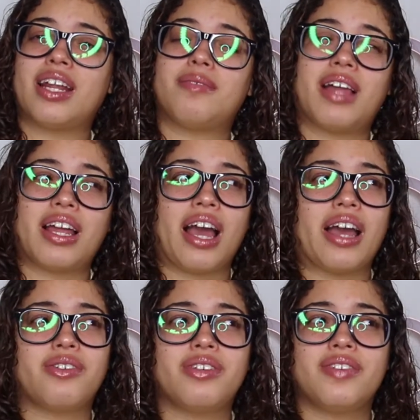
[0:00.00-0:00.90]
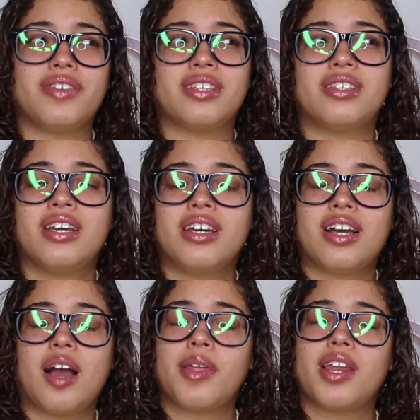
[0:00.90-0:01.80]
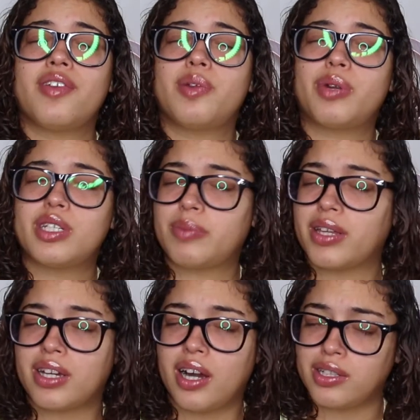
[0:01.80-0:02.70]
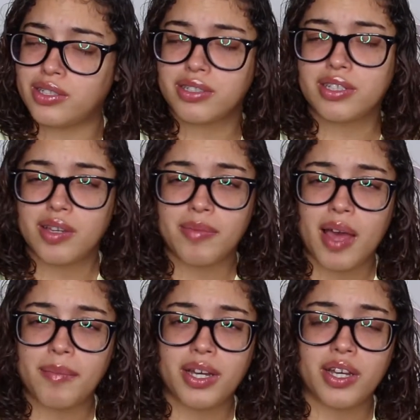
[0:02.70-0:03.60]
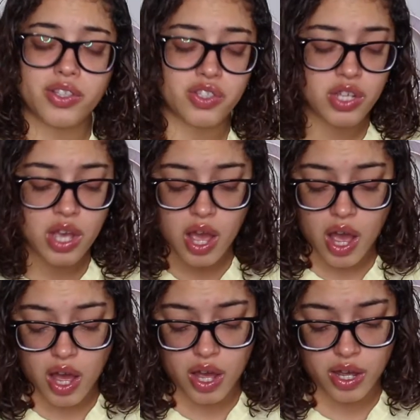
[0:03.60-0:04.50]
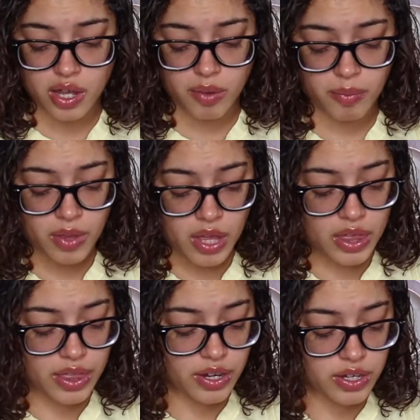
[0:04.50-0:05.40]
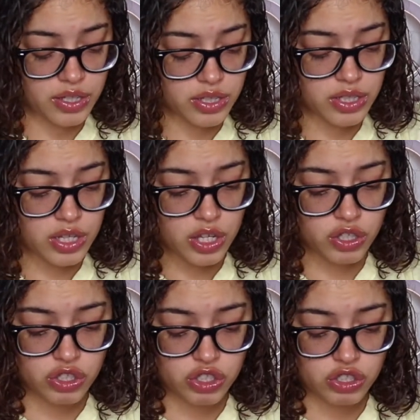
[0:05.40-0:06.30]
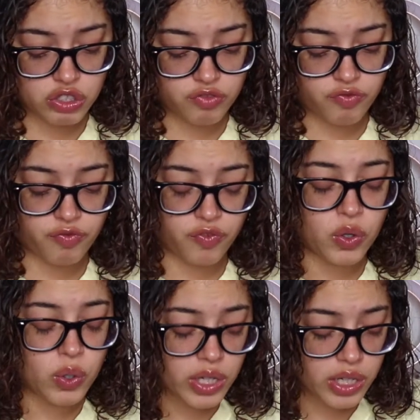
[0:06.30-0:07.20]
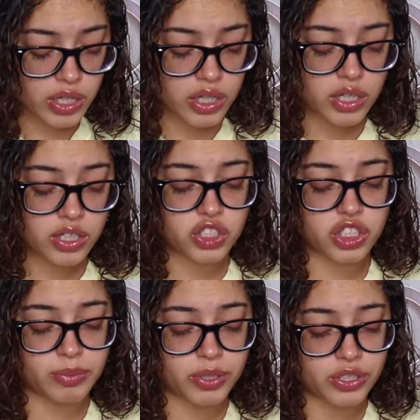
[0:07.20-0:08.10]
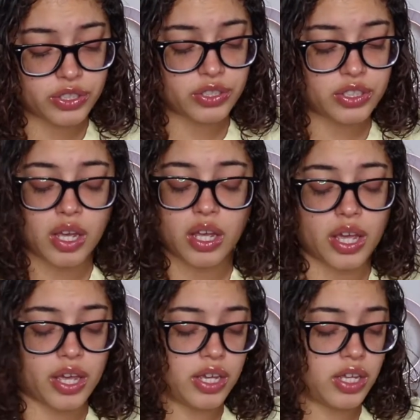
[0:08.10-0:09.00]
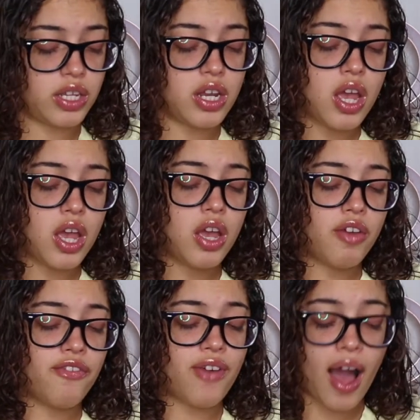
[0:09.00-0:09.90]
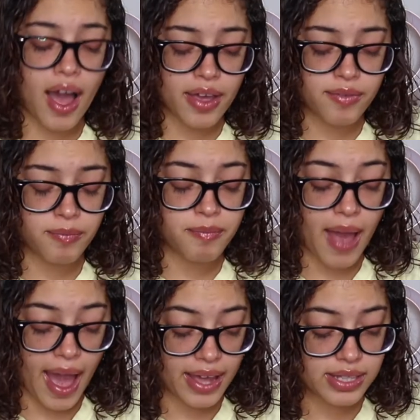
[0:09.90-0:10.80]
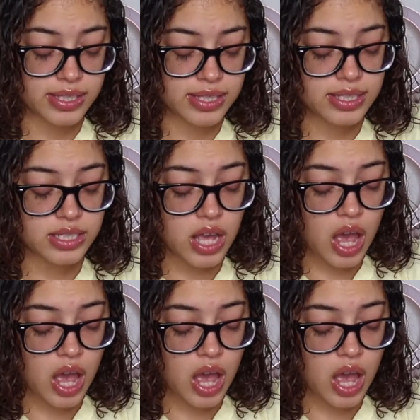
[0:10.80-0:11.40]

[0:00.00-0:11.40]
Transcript: I'm not even impressed by the color scheme that much. There's 4 shimmers and 5 mattes.